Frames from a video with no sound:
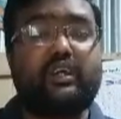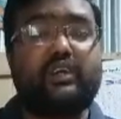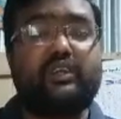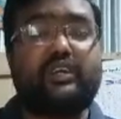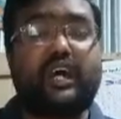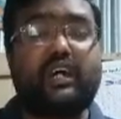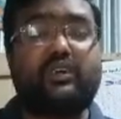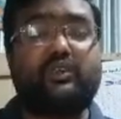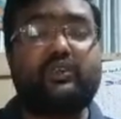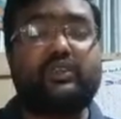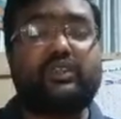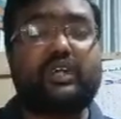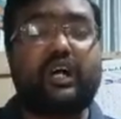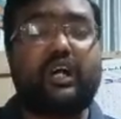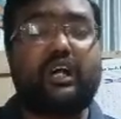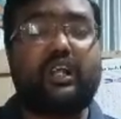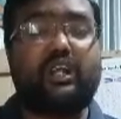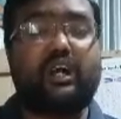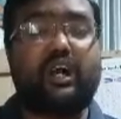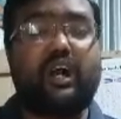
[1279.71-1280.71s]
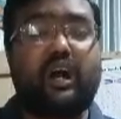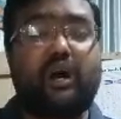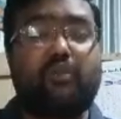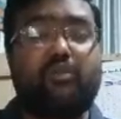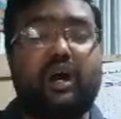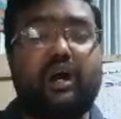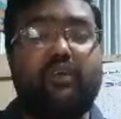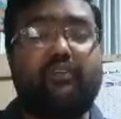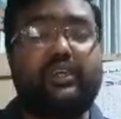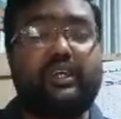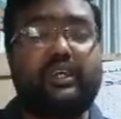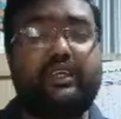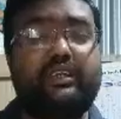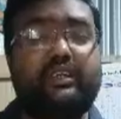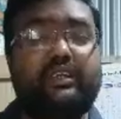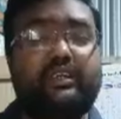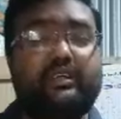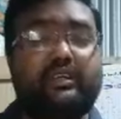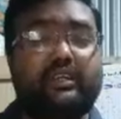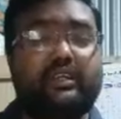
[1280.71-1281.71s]
Yaqut al-Hamawi
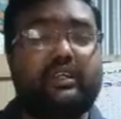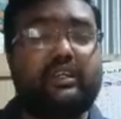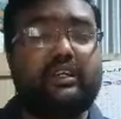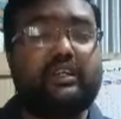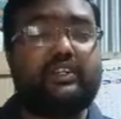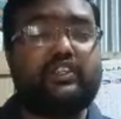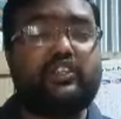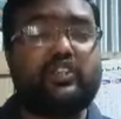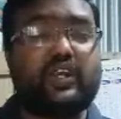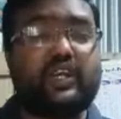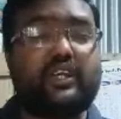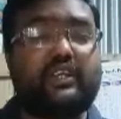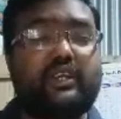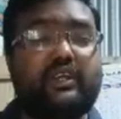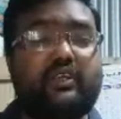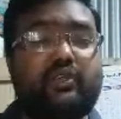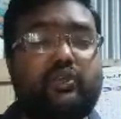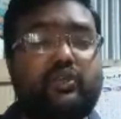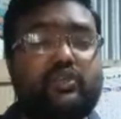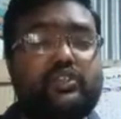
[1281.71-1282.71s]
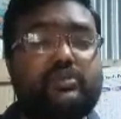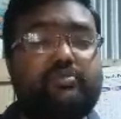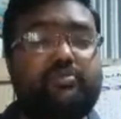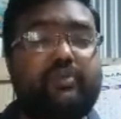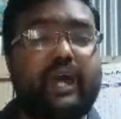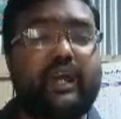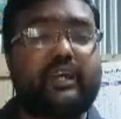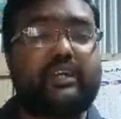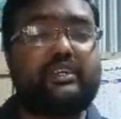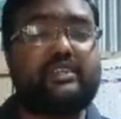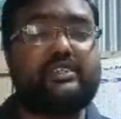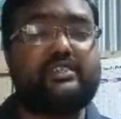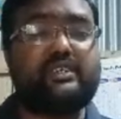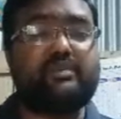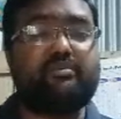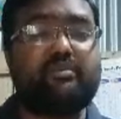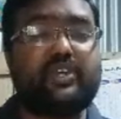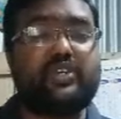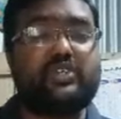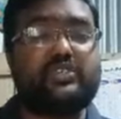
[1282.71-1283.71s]
stated those
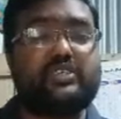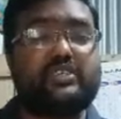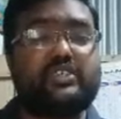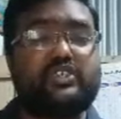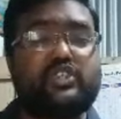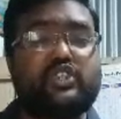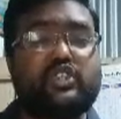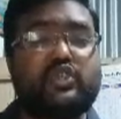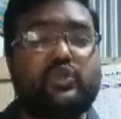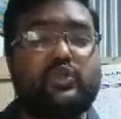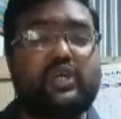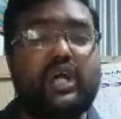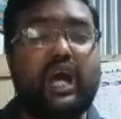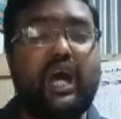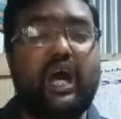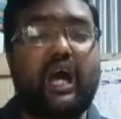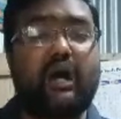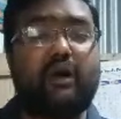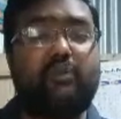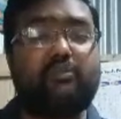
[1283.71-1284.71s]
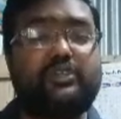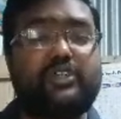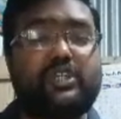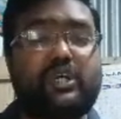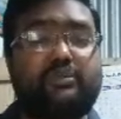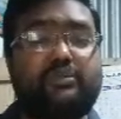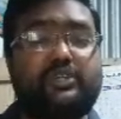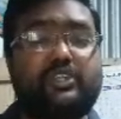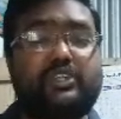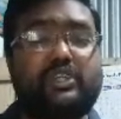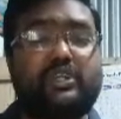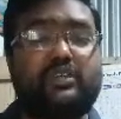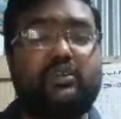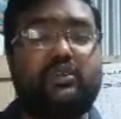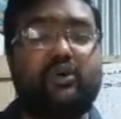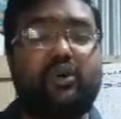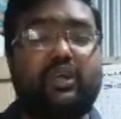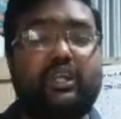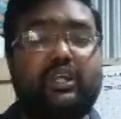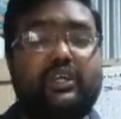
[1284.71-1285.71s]
practicing medicines should have sufficient
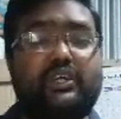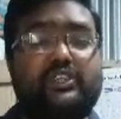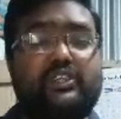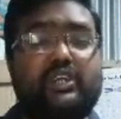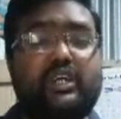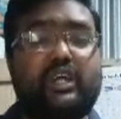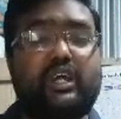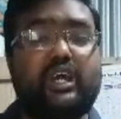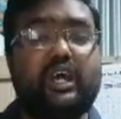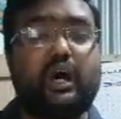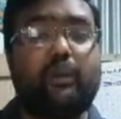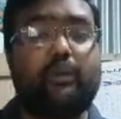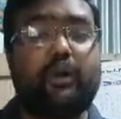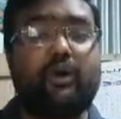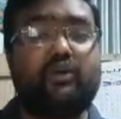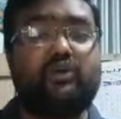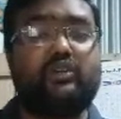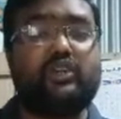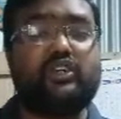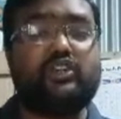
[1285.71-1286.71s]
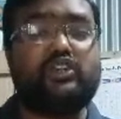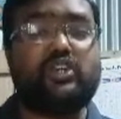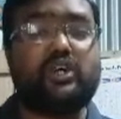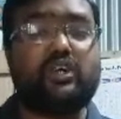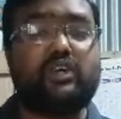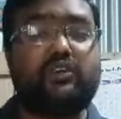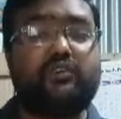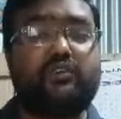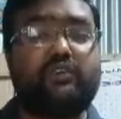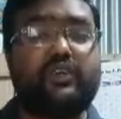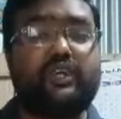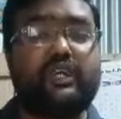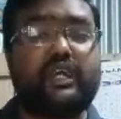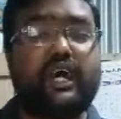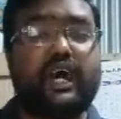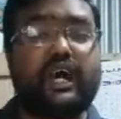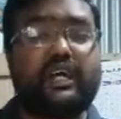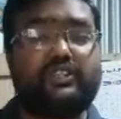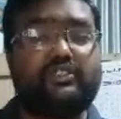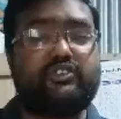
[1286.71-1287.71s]
knowledge about the geography
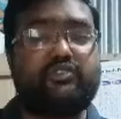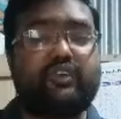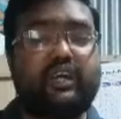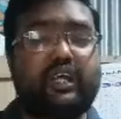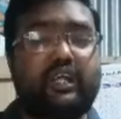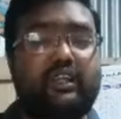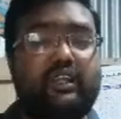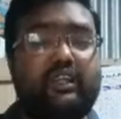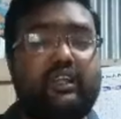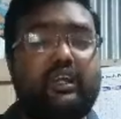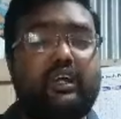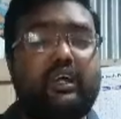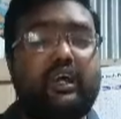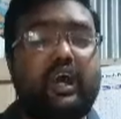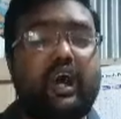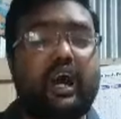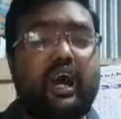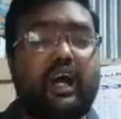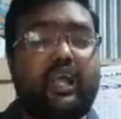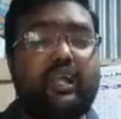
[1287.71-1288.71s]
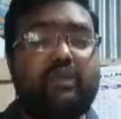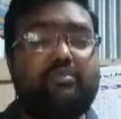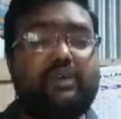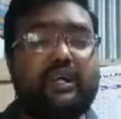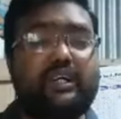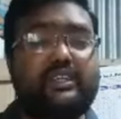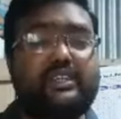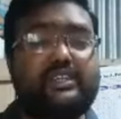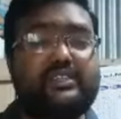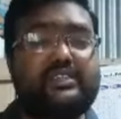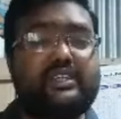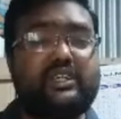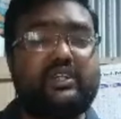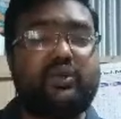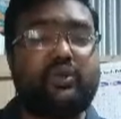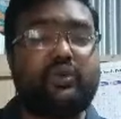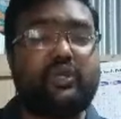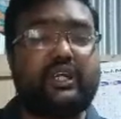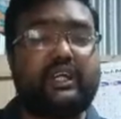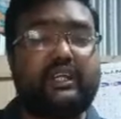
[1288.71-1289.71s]
as well. Al-Maqdisi
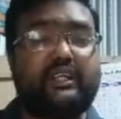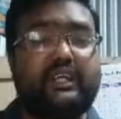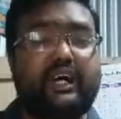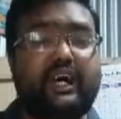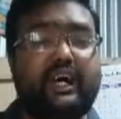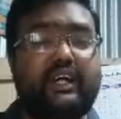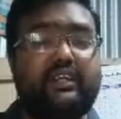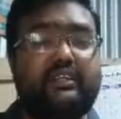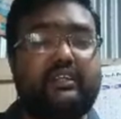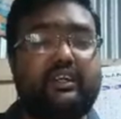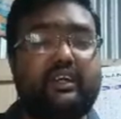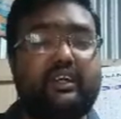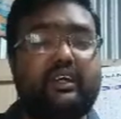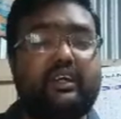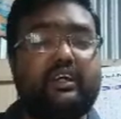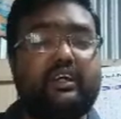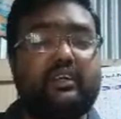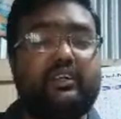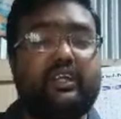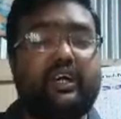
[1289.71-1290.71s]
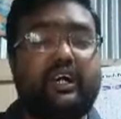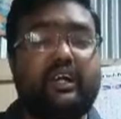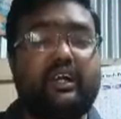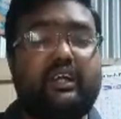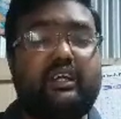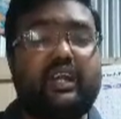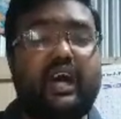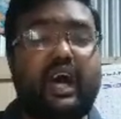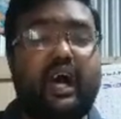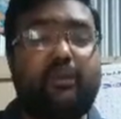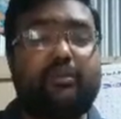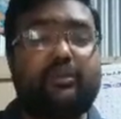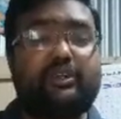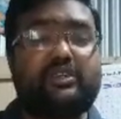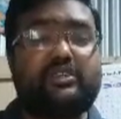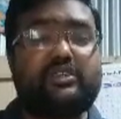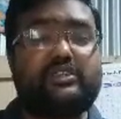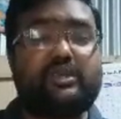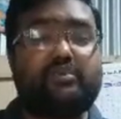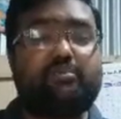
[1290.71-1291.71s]
noted that the
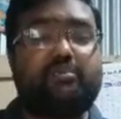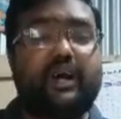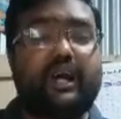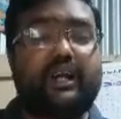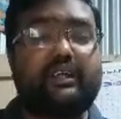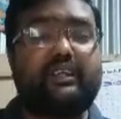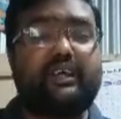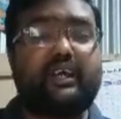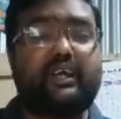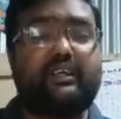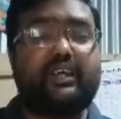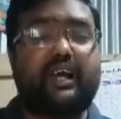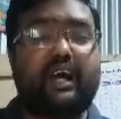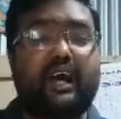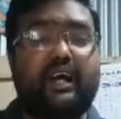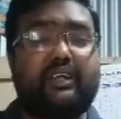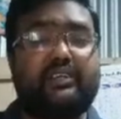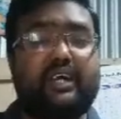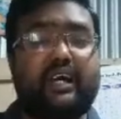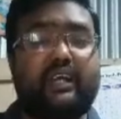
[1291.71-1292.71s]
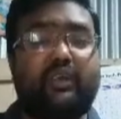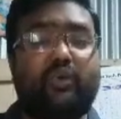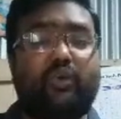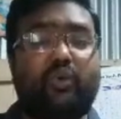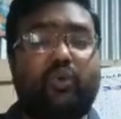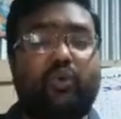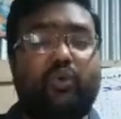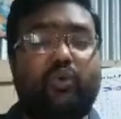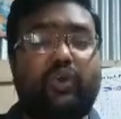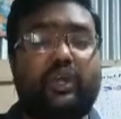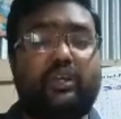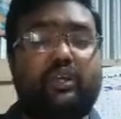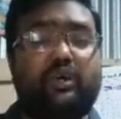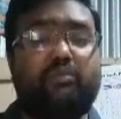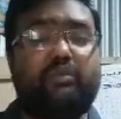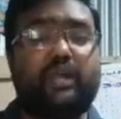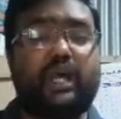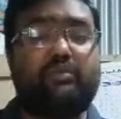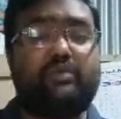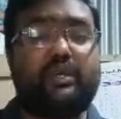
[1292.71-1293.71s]
inhabitants of Baghdad had a low rate
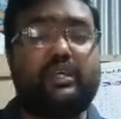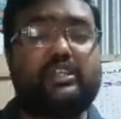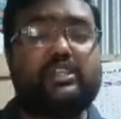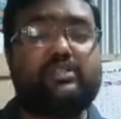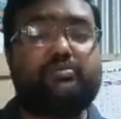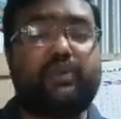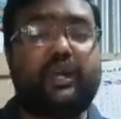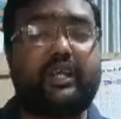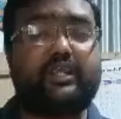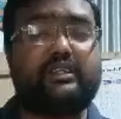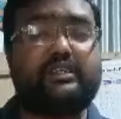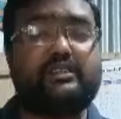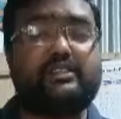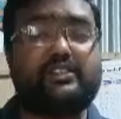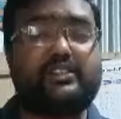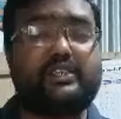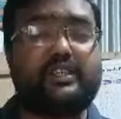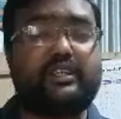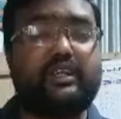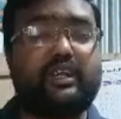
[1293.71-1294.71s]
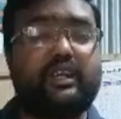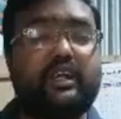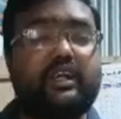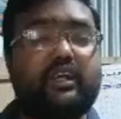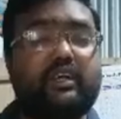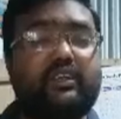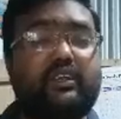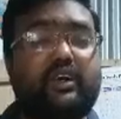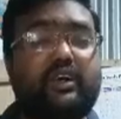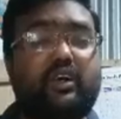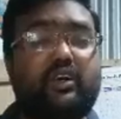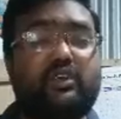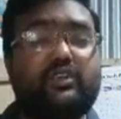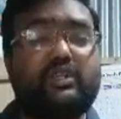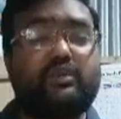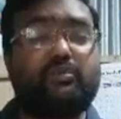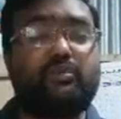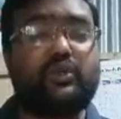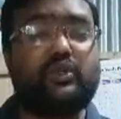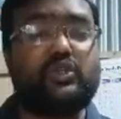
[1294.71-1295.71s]
of life expectancy. The
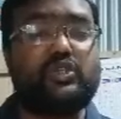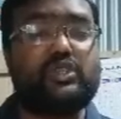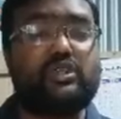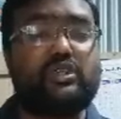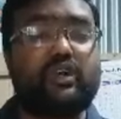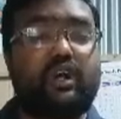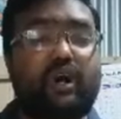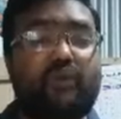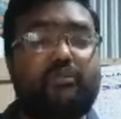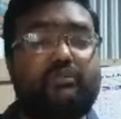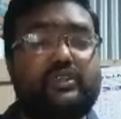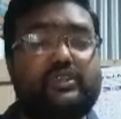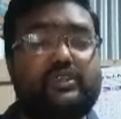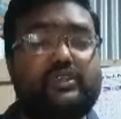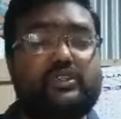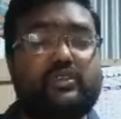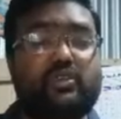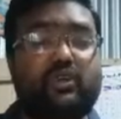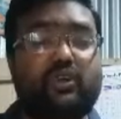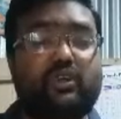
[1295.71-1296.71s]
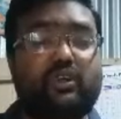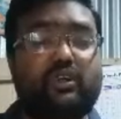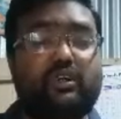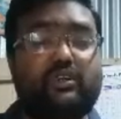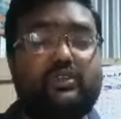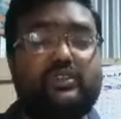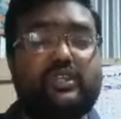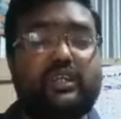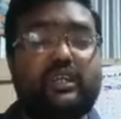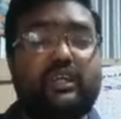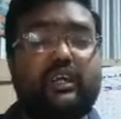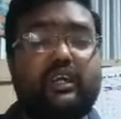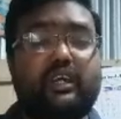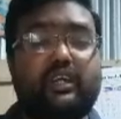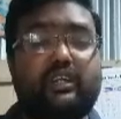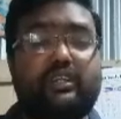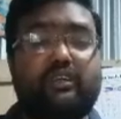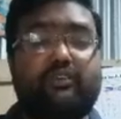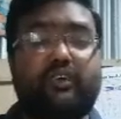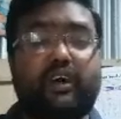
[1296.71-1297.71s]
contribution of the scholars
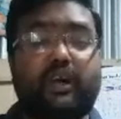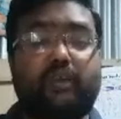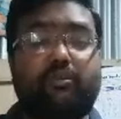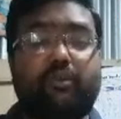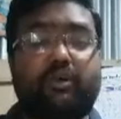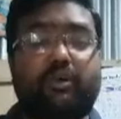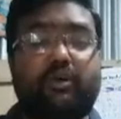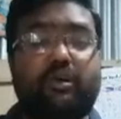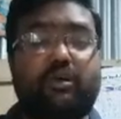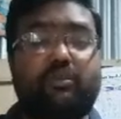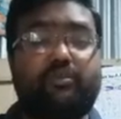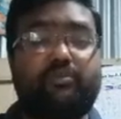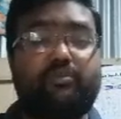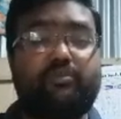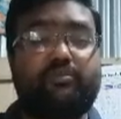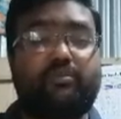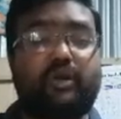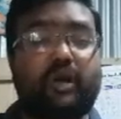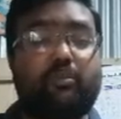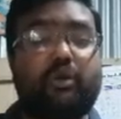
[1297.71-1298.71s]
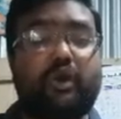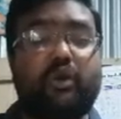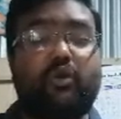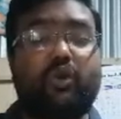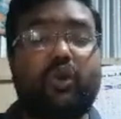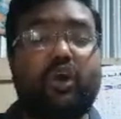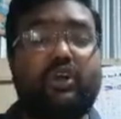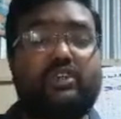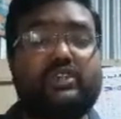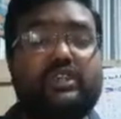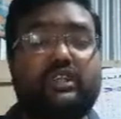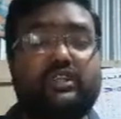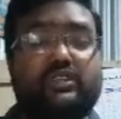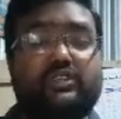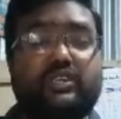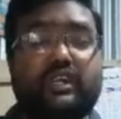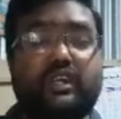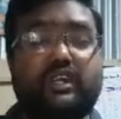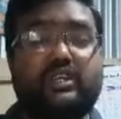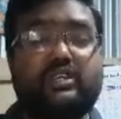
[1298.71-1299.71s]
in the pharmacological
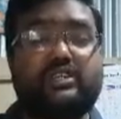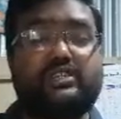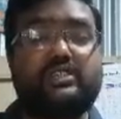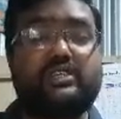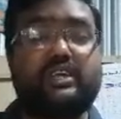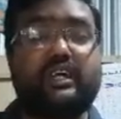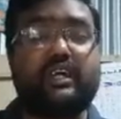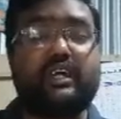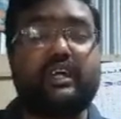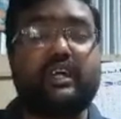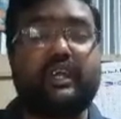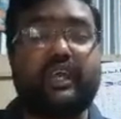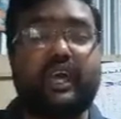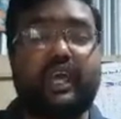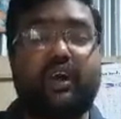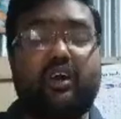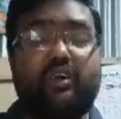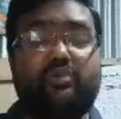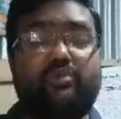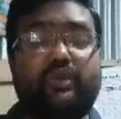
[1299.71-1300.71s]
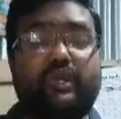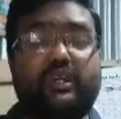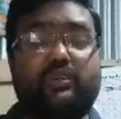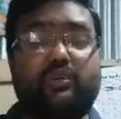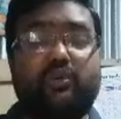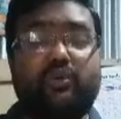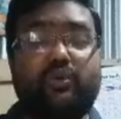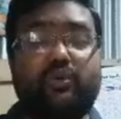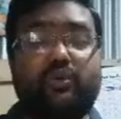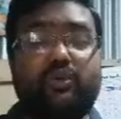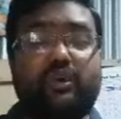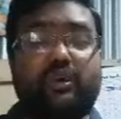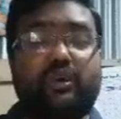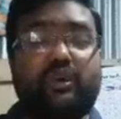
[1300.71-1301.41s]
studies cannot be ignored.